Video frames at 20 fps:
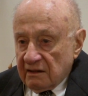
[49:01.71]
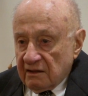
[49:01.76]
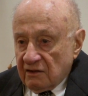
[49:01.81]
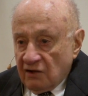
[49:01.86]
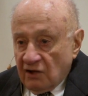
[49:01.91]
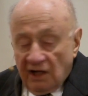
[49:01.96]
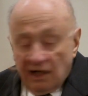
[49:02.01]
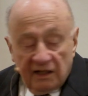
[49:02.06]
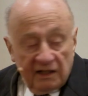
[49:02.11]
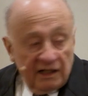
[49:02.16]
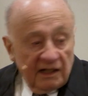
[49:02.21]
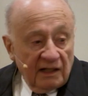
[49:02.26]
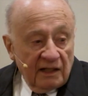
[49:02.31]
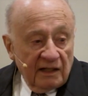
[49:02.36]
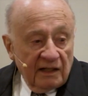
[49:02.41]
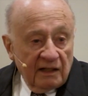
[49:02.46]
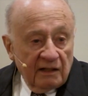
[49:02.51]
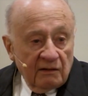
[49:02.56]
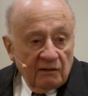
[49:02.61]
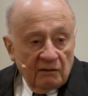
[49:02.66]
John
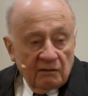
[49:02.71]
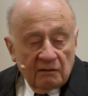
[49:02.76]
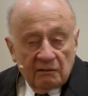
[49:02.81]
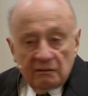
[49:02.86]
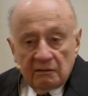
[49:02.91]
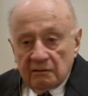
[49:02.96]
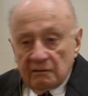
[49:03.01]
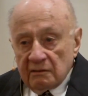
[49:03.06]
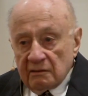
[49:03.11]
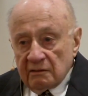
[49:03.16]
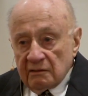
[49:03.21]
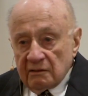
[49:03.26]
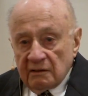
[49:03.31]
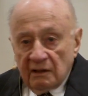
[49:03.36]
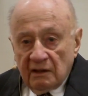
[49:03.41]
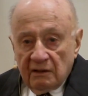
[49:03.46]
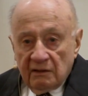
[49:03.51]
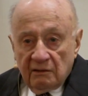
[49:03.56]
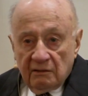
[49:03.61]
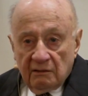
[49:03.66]
Ely, who
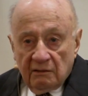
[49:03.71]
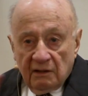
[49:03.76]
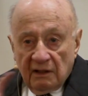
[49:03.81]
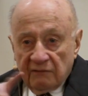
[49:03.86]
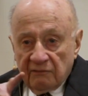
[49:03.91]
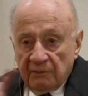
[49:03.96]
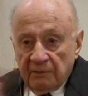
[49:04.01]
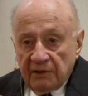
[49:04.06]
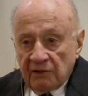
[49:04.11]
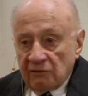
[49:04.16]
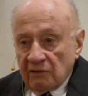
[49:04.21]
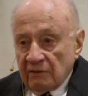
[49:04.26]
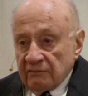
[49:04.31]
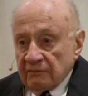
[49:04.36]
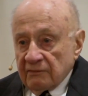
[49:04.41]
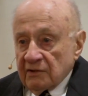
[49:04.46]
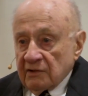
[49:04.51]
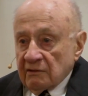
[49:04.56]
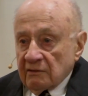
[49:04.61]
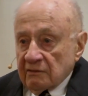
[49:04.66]
you have a picture of him
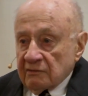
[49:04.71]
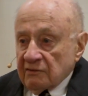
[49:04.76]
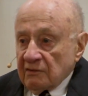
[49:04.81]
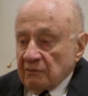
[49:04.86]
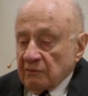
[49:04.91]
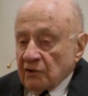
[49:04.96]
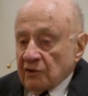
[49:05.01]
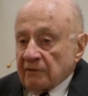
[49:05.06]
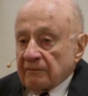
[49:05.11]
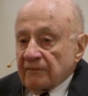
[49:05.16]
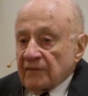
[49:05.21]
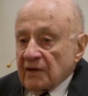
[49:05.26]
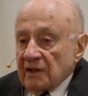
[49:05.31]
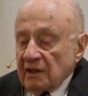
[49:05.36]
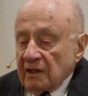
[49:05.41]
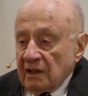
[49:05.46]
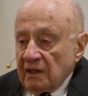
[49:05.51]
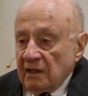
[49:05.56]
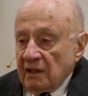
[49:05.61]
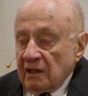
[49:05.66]
here somewhere,
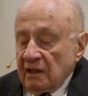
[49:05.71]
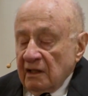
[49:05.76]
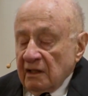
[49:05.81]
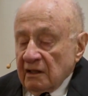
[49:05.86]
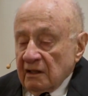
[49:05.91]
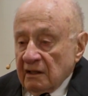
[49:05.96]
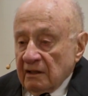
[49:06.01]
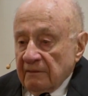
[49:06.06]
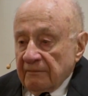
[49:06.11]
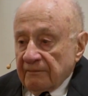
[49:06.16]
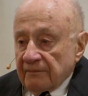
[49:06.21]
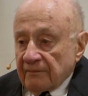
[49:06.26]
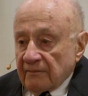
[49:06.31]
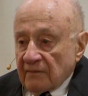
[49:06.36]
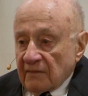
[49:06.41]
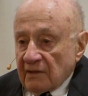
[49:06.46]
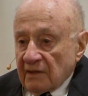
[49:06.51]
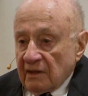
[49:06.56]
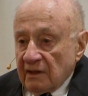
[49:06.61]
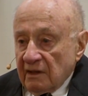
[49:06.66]
he, um,
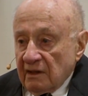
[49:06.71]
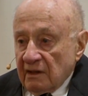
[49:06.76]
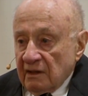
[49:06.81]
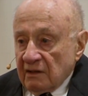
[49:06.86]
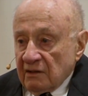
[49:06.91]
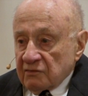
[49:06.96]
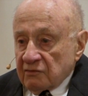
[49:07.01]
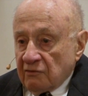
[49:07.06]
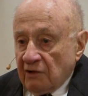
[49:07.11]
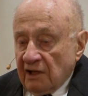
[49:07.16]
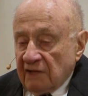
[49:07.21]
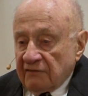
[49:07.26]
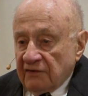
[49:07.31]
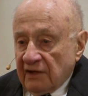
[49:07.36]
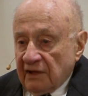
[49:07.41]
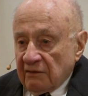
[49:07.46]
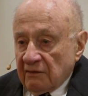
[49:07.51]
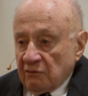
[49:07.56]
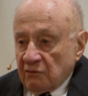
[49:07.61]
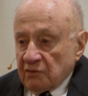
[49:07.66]
his
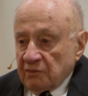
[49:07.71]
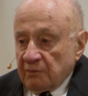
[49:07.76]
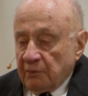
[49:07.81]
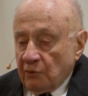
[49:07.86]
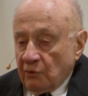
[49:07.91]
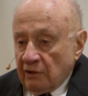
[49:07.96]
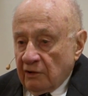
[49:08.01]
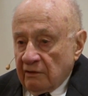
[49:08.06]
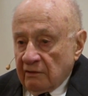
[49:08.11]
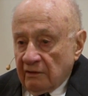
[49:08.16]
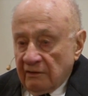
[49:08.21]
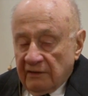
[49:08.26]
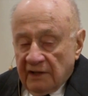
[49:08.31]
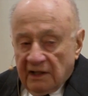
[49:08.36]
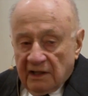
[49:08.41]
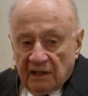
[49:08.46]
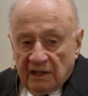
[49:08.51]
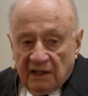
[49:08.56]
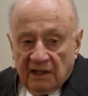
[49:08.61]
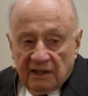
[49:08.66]
grandfather was born on that
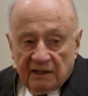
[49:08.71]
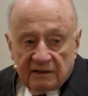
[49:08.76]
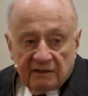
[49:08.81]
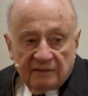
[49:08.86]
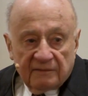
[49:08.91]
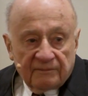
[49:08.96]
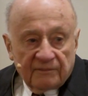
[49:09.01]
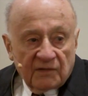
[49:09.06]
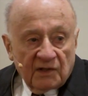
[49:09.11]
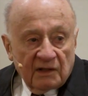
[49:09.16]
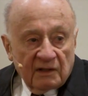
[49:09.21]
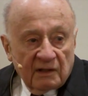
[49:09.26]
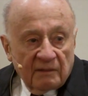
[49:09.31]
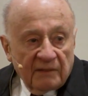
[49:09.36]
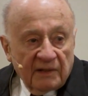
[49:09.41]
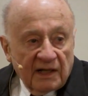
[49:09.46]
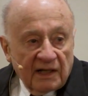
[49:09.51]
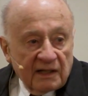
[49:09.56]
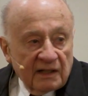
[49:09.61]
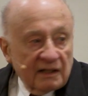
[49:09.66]
lot in the
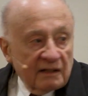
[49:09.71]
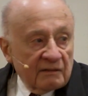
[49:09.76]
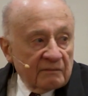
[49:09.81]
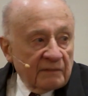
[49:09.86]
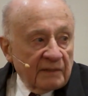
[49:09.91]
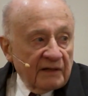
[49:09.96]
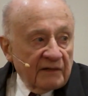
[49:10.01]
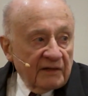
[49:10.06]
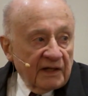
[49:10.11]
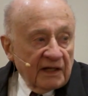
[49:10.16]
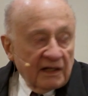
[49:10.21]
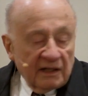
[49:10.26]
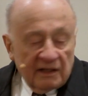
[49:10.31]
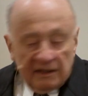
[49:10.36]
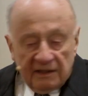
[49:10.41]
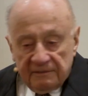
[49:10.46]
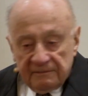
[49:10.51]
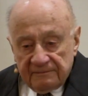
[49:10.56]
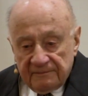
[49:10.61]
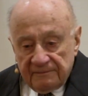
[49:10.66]
back end by the
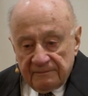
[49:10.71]
alley.